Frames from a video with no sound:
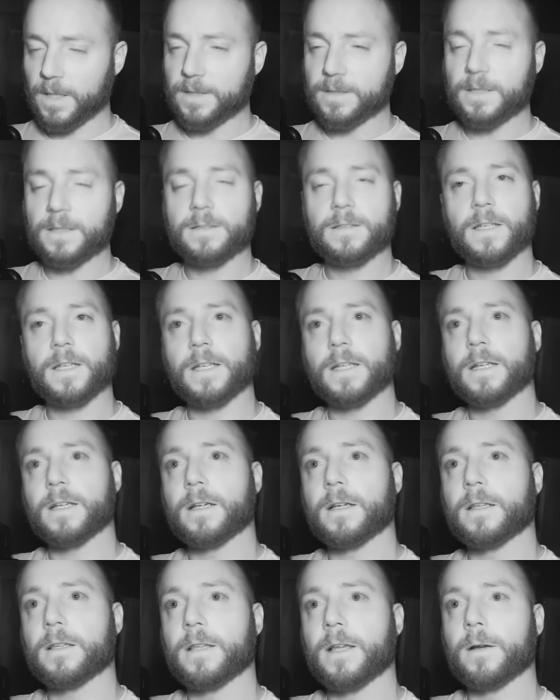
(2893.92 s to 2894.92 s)
It says
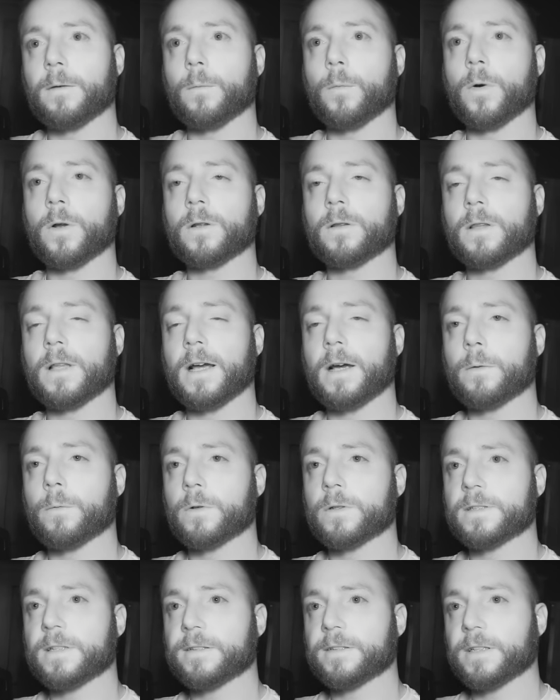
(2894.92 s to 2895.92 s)
like that one loud
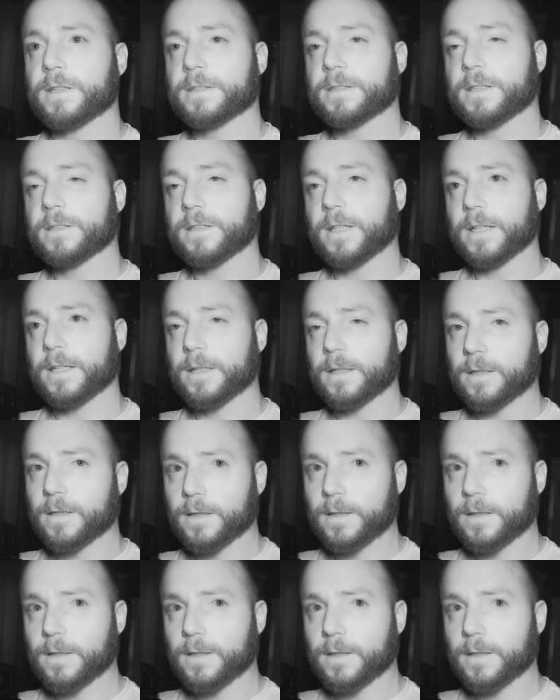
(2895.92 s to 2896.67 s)
word sounds like it says like